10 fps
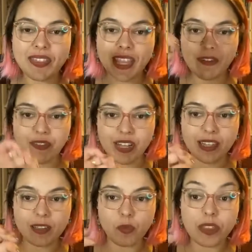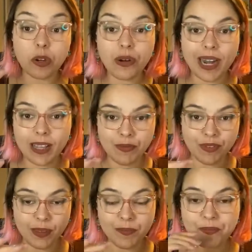they fill it with
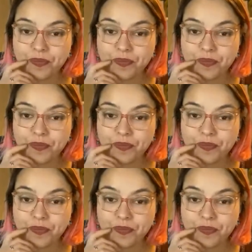gravy,